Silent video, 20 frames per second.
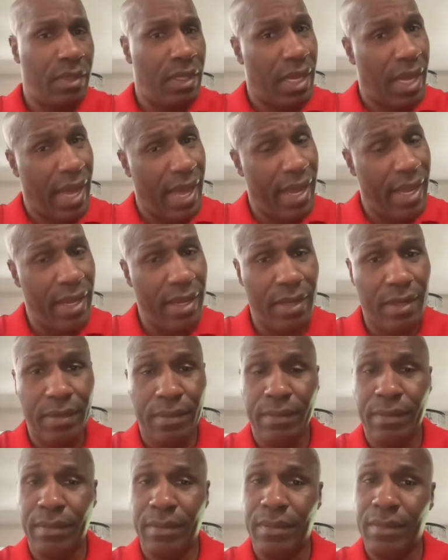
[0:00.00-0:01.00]
Hey,
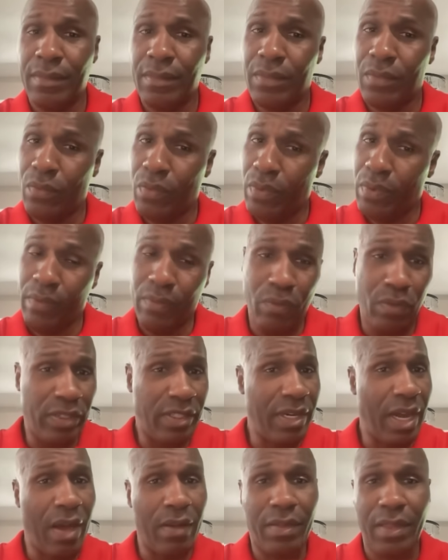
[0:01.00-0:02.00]
what
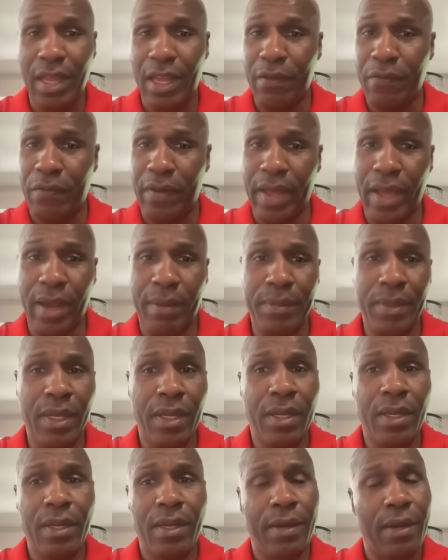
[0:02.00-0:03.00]
y'all think, fam?
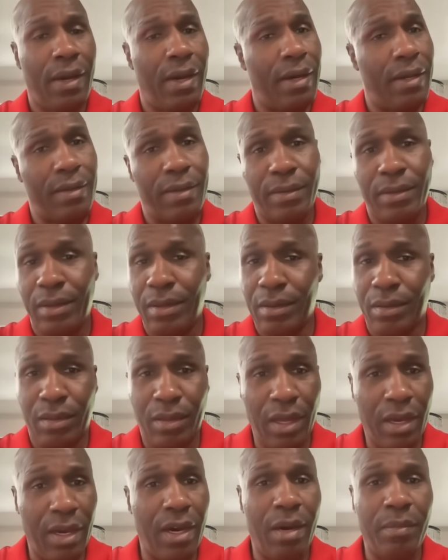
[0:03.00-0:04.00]
Uh,
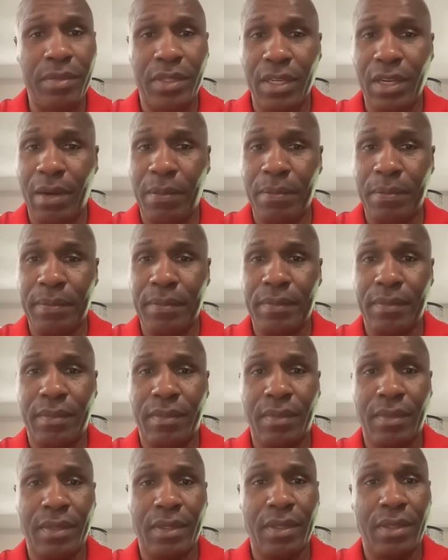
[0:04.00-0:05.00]
thumbs up
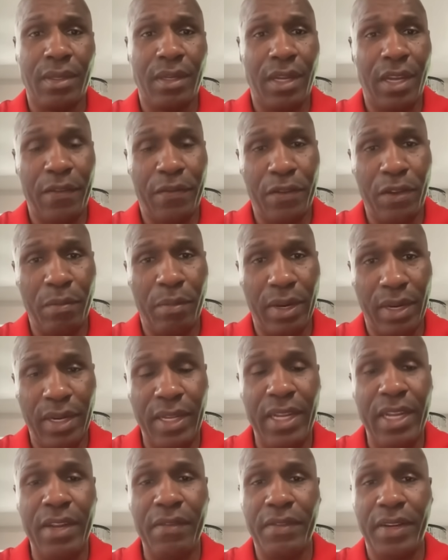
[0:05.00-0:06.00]
if you
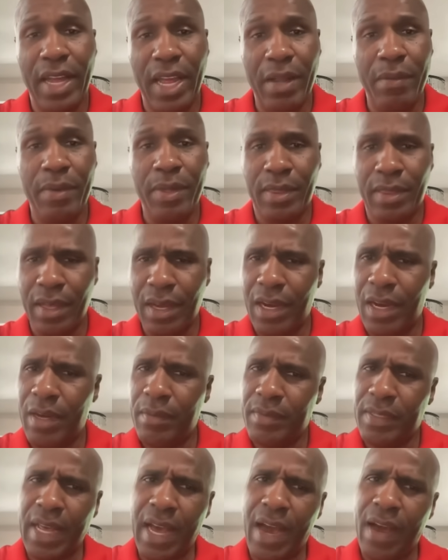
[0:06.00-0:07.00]
believe David.
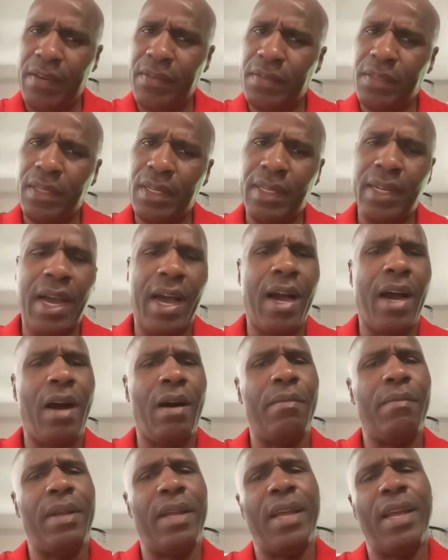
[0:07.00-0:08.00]
Thumbs down if you say,
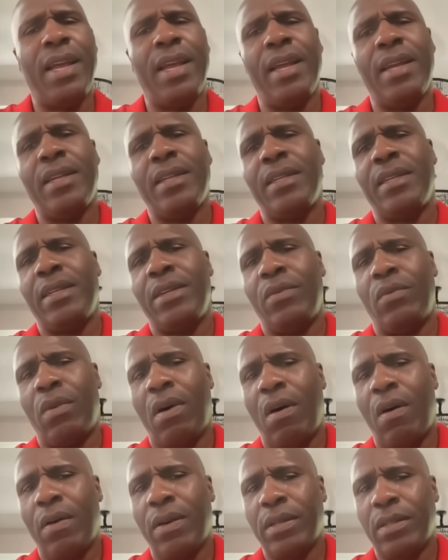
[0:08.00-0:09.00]
nah, man, he
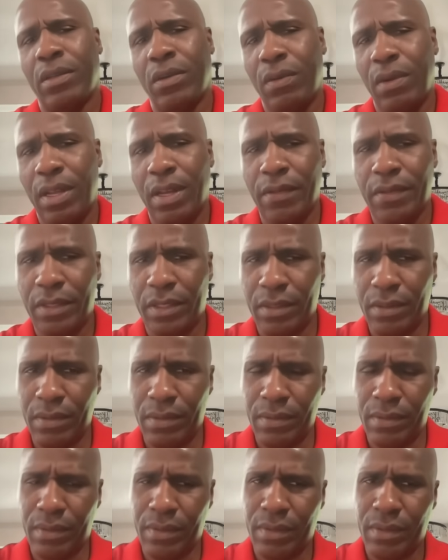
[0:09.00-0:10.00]
wrong his two left
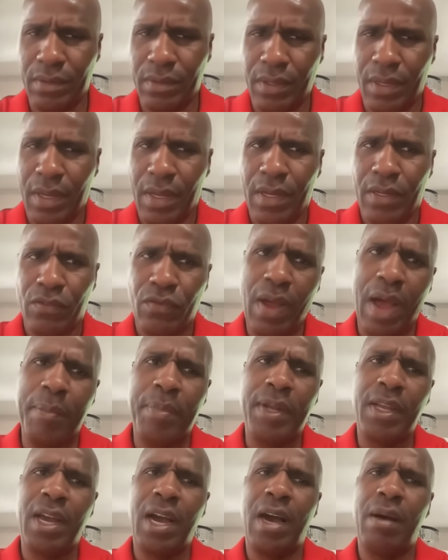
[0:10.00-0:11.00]
shoes. Drop
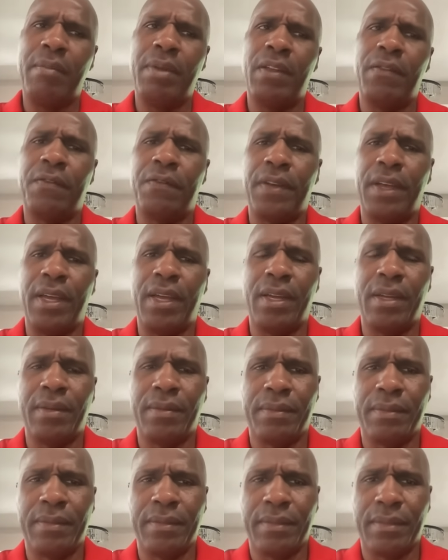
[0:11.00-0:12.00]
a comment, fam.
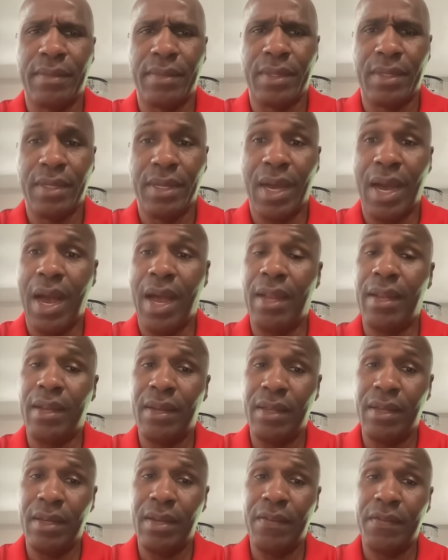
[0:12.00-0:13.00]
I'd
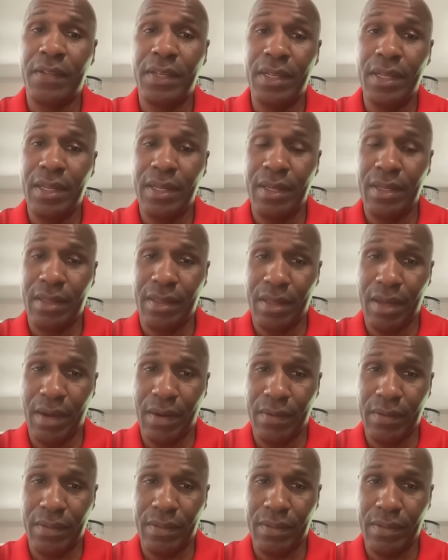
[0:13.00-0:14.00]
love to hear your
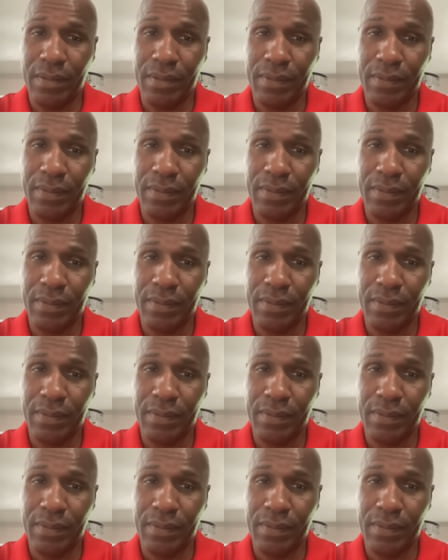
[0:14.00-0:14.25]
thoughts.